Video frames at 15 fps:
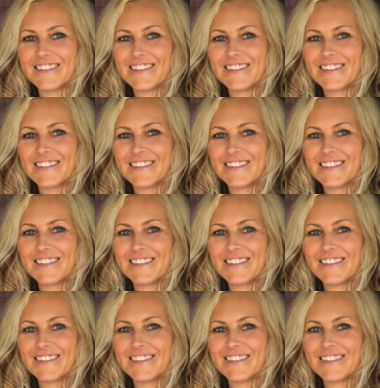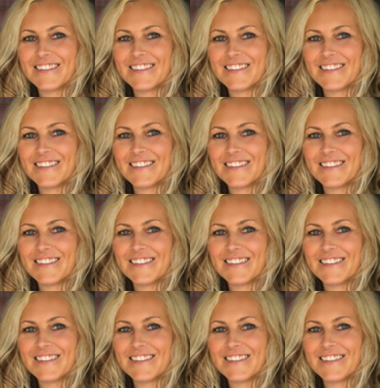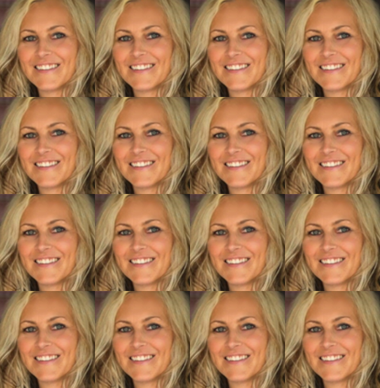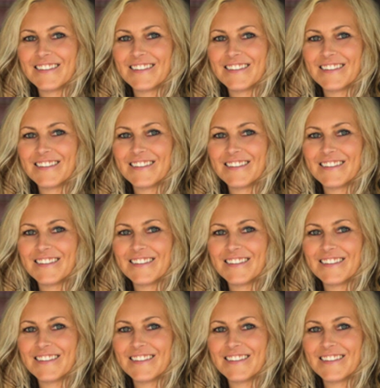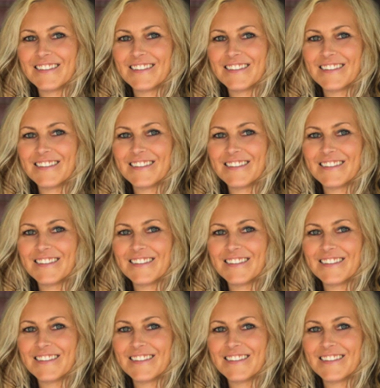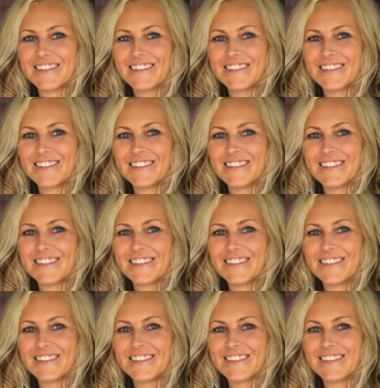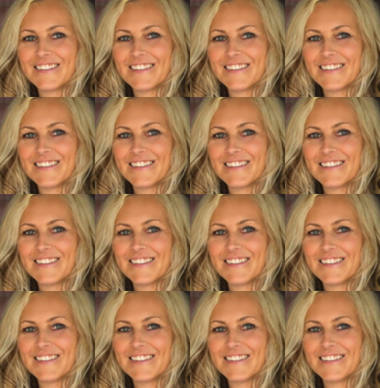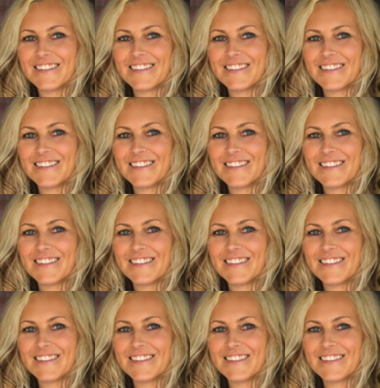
The face doesn't move, so there is nothing to read.